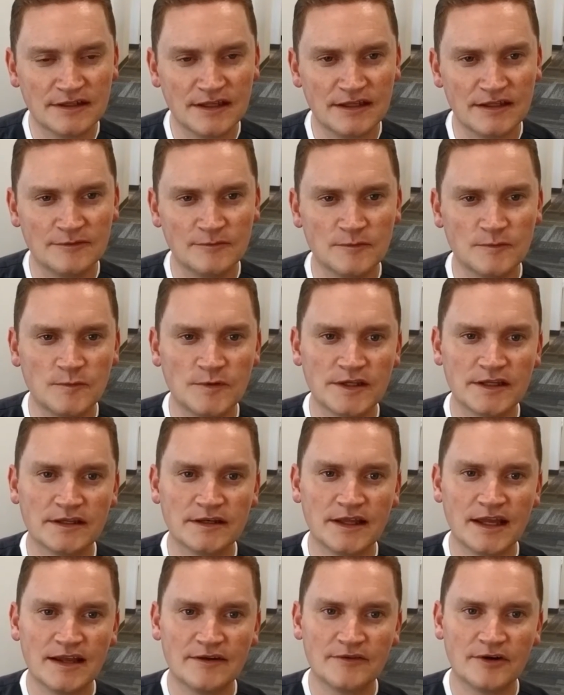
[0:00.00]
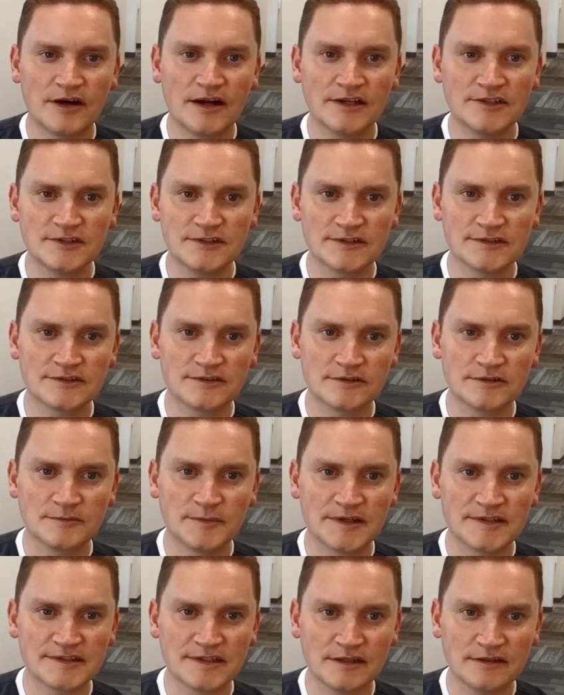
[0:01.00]
and we can have our hygienist or
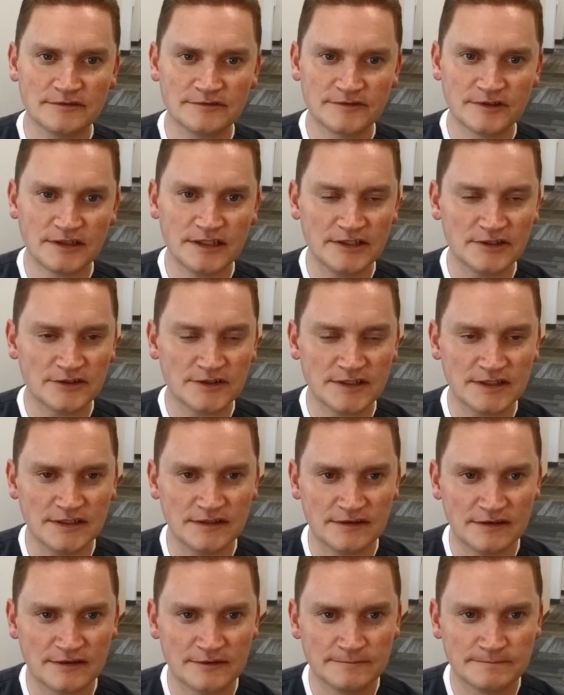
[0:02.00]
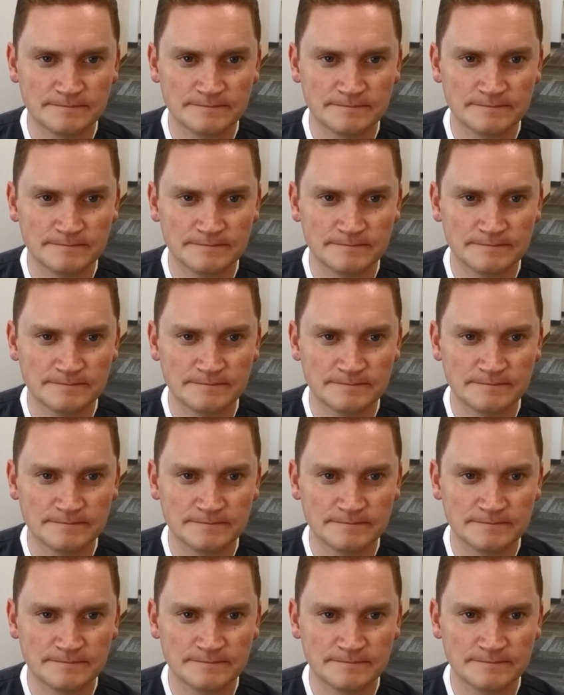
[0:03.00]
myself clean your teeth